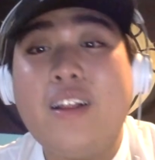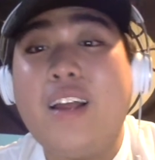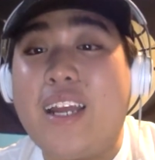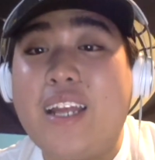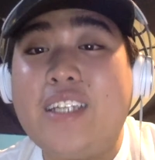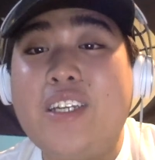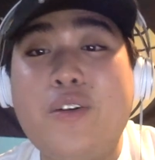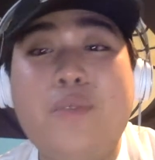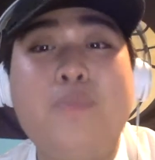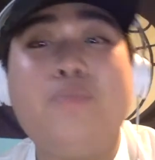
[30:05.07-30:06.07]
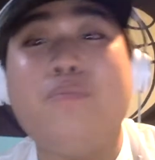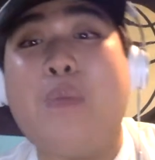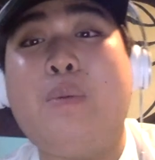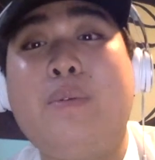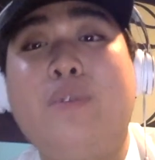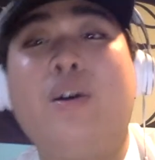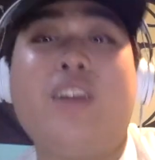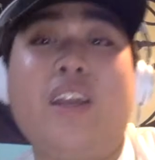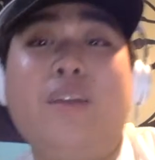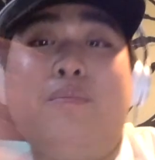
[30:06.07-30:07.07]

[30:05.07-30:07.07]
Against who? Maybe Milwaukee,